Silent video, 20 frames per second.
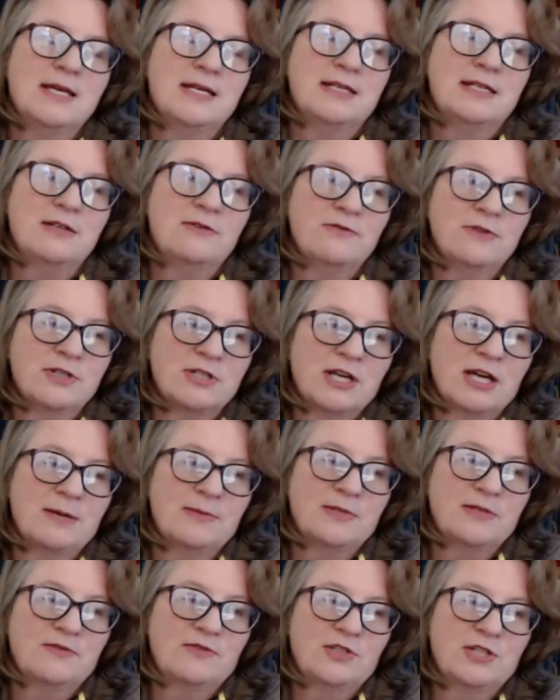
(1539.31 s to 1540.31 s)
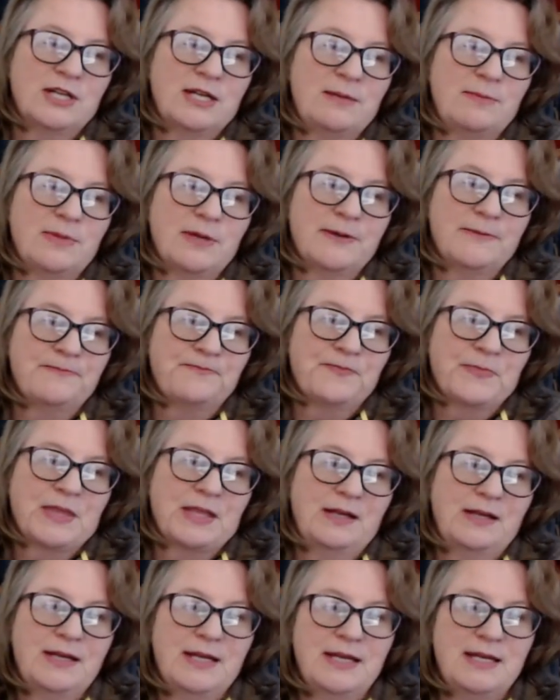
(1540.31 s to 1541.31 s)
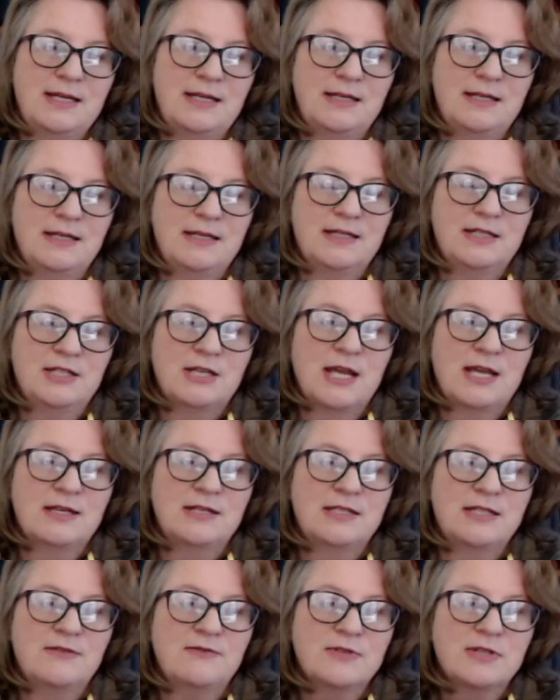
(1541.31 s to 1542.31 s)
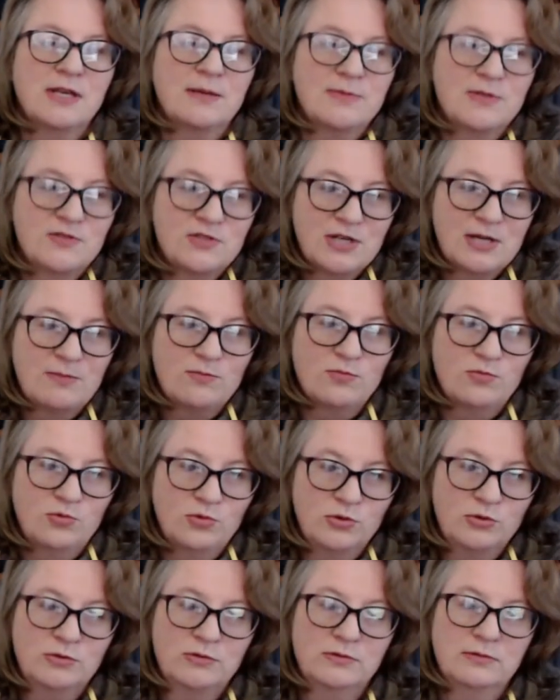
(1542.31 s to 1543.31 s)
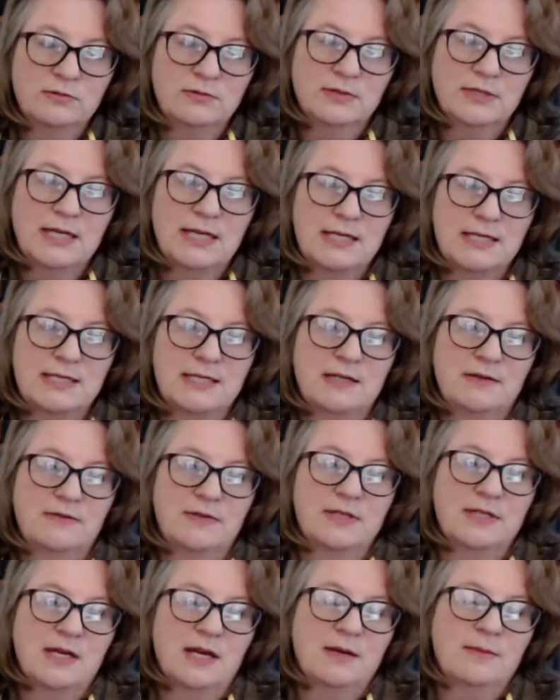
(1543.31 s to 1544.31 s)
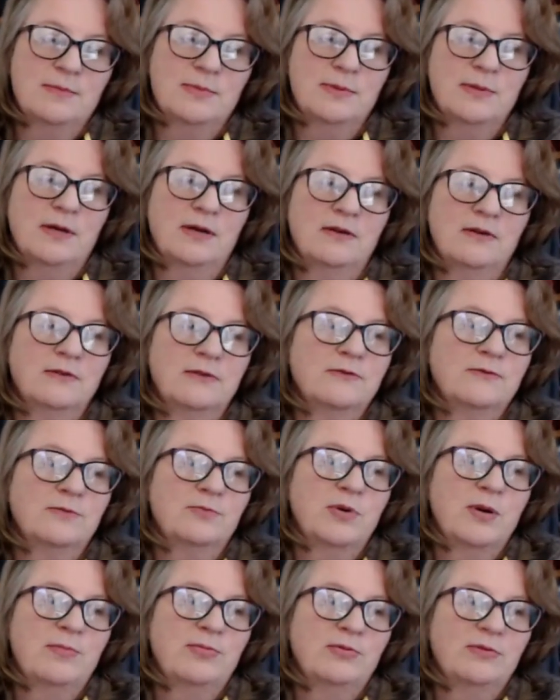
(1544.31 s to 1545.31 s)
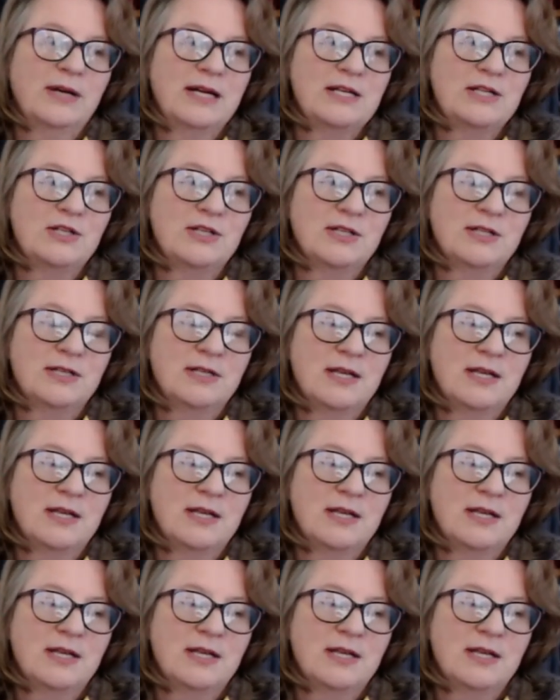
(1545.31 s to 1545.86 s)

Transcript: Different types of sheep and different types of sheep wool needs different types of preparation.